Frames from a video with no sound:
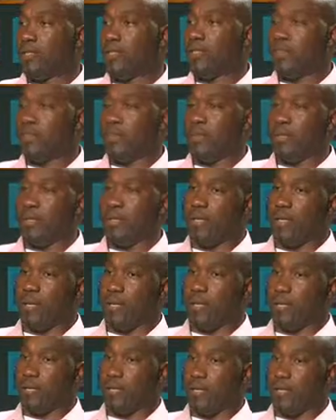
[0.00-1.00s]
something
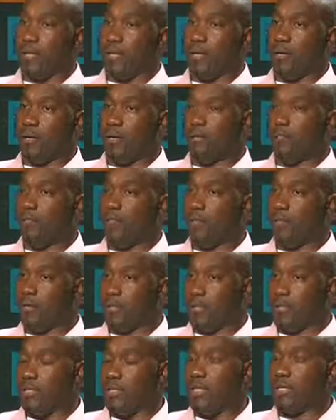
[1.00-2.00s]
that for
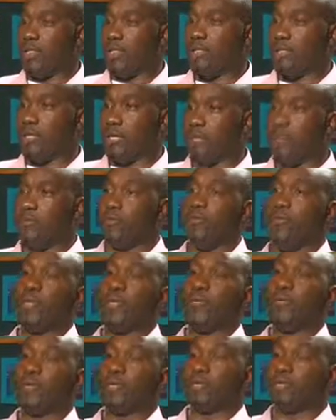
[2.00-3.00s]
the DCI we really
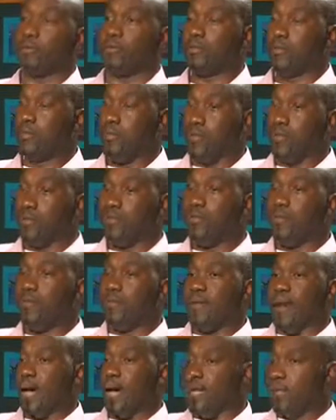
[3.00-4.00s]
want to
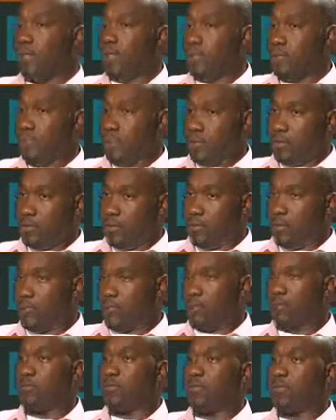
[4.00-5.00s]
provide
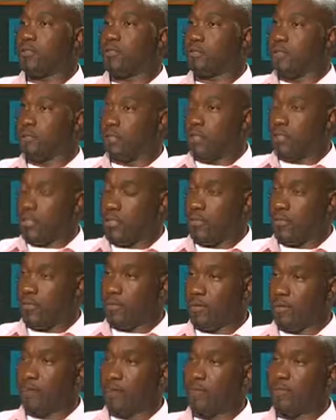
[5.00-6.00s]
infrastructures at these
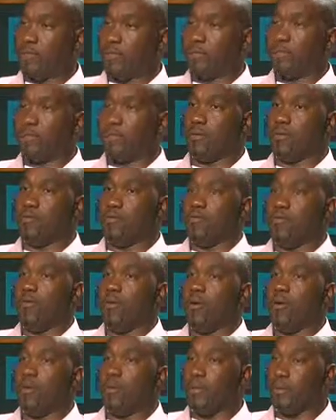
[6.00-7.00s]
facilities so
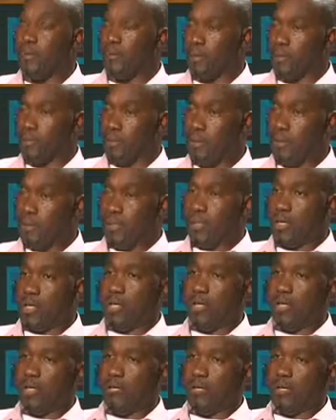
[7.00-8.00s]
more people
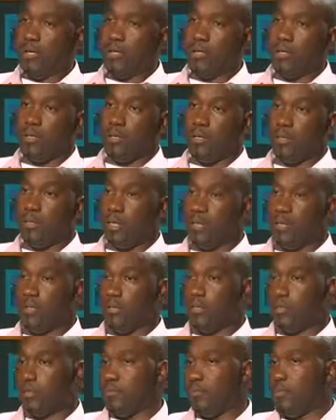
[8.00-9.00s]
can go out there, whether
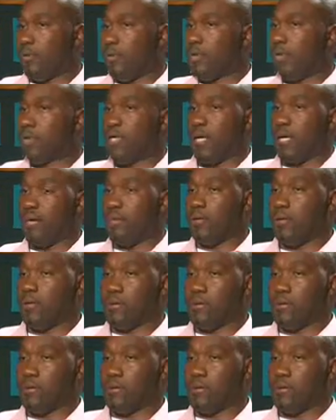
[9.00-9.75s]
it's a bird tower